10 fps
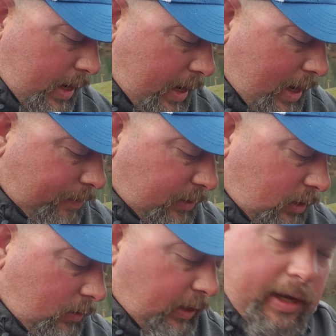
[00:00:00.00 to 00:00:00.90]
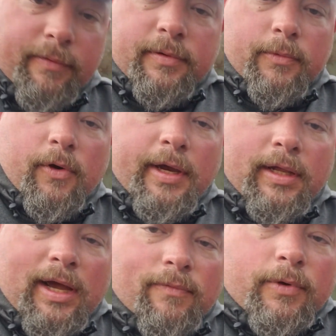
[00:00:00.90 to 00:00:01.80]
absolutely have some great
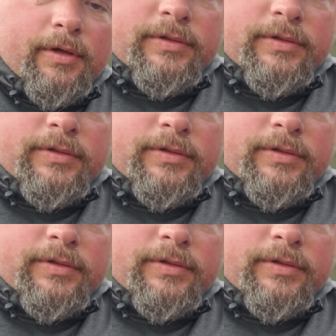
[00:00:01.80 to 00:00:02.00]
live wells